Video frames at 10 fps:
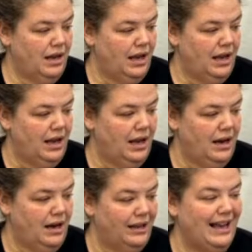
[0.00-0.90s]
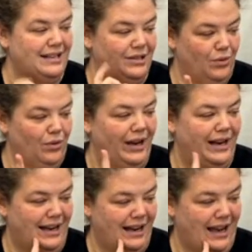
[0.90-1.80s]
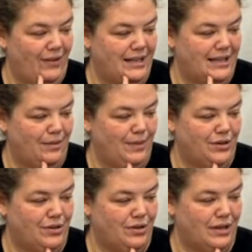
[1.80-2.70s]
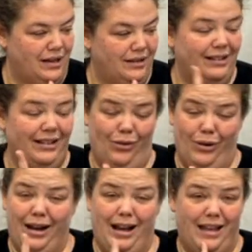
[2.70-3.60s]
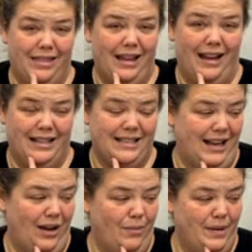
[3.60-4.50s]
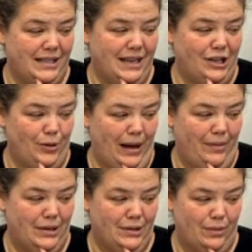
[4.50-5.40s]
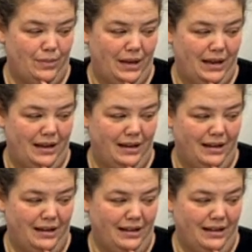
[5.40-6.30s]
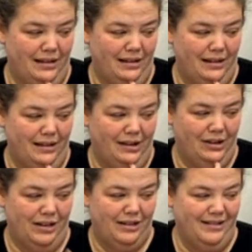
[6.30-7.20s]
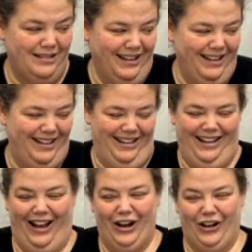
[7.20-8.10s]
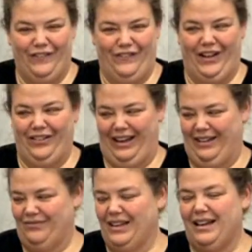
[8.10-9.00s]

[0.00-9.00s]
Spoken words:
And yes, cool, Andy. I can't wait to see the pictures. And Laura, I could see how a big stash of bobbins would be a good a good feeling.